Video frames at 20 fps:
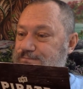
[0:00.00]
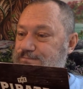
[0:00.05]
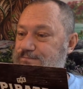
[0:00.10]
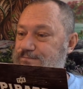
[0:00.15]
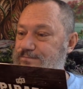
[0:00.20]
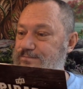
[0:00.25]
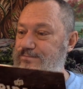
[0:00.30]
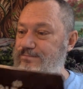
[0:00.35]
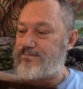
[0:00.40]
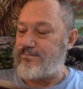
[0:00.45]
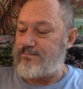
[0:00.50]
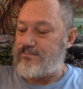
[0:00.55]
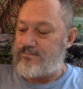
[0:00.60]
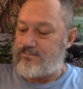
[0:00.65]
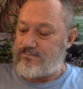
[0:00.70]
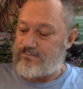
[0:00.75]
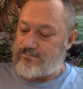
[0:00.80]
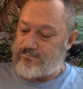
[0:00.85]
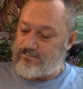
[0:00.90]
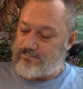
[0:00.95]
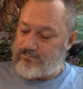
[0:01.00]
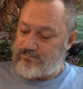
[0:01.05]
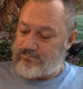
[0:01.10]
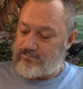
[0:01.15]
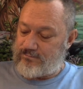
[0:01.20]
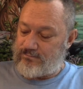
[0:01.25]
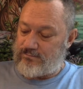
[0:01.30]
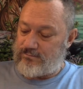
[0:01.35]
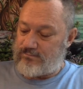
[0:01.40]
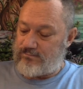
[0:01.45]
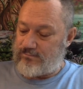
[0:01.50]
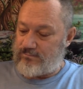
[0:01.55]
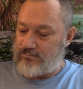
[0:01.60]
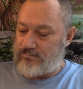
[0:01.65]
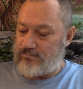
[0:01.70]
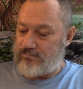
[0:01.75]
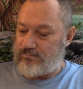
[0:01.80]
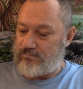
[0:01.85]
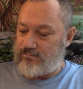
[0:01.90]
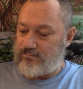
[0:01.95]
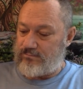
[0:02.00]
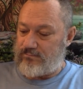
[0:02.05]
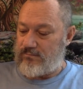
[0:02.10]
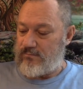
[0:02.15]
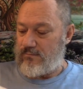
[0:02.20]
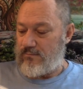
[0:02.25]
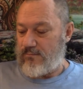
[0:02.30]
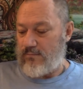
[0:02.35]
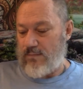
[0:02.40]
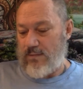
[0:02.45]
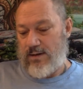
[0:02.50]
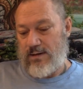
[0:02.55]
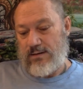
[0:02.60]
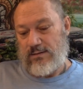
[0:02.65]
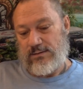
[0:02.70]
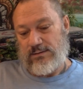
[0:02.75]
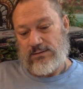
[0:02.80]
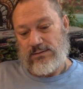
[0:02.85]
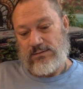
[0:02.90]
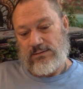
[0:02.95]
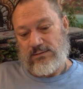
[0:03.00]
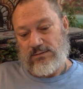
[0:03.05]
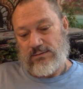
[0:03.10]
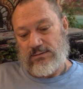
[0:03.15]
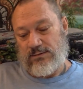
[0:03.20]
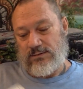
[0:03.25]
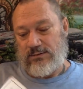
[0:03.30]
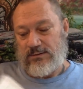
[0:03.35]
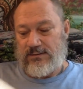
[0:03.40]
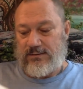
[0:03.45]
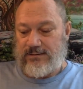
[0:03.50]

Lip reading: (no one is talking)